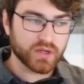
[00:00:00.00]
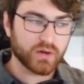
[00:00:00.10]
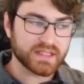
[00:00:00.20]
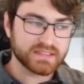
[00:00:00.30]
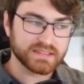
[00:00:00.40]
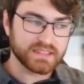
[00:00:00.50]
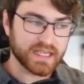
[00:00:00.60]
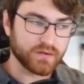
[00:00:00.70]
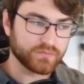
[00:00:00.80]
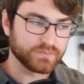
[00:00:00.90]
know,
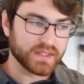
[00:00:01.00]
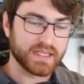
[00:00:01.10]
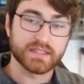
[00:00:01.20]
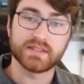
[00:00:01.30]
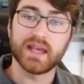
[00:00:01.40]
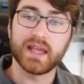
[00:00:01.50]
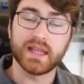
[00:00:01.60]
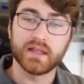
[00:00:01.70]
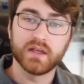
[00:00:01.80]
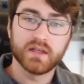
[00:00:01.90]
SCCF is
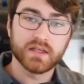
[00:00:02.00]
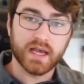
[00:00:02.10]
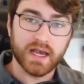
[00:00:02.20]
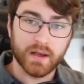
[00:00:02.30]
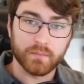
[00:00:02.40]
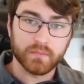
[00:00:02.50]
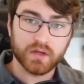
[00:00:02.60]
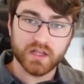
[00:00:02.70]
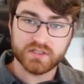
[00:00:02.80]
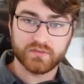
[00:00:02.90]
a
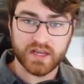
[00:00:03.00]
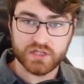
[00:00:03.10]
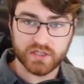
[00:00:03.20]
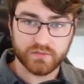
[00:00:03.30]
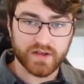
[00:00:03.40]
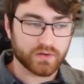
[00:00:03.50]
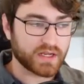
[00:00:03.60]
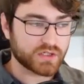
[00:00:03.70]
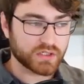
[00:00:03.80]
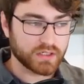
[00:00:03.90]
conservation
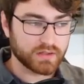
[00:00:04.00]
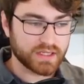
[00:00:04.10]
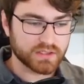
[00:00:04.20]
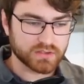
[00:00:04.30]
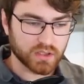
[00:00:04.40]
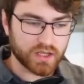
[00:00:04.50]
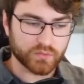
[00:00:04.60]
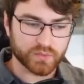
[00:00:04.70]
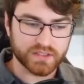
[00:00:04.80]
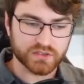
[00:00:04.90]
foundation that does a lot
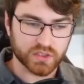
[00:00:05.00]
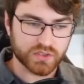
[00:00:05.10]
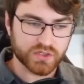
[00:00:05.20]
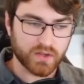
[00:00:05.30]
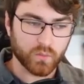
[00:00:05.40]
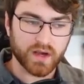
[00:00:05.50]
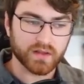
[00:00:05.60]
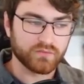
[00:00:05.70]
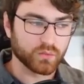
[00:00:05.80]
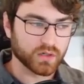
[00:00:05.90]
of research and
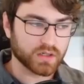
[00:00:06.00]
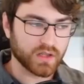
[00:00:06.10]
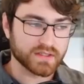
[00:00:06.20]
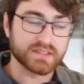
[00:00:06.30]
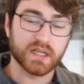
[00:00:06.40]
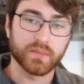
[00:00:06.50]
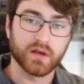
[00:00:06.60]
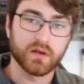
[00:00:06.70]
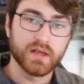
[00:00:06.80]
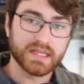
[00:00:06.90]
wildlife work on the
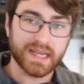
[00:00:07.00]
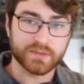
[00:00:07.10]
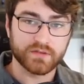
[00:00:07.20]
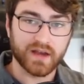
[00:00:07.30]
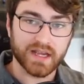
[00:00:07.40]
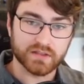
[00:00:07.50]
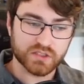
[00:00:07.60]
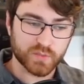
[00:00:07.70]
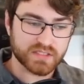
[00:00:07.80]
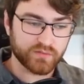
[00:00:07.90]
Sanibel Captiva Island
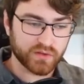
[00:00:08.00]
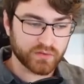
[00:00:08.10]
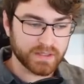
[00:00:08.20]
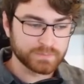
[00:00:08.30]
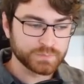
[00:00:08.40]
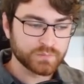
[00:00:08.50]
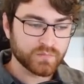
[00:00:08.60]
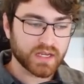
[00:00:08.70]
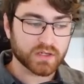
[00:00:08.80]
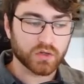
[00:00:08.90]
specifically.
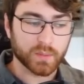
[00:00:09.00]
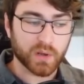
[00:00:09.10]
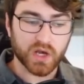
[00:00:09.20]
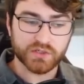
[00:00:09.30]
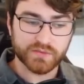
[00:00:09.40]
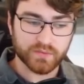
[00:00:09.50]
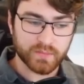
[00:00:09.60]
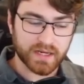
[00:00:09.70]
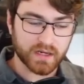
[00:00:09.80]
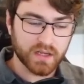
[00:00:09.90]
I called up Audrey from
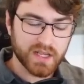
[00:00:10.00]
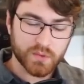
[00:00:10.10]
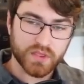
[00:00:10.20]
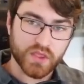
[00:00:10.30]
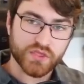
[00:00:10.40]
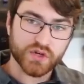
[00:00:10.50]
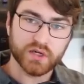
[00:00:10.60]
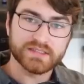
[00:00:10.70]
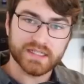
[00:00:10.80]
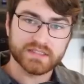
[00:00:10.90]
there. Within
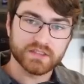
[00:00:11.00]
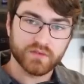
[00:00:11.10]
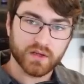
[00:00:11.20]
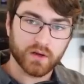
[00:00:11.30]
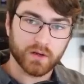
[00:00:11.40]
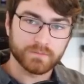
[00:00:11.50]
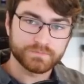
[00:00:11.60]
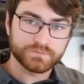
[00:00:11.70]
30 seconds of the call,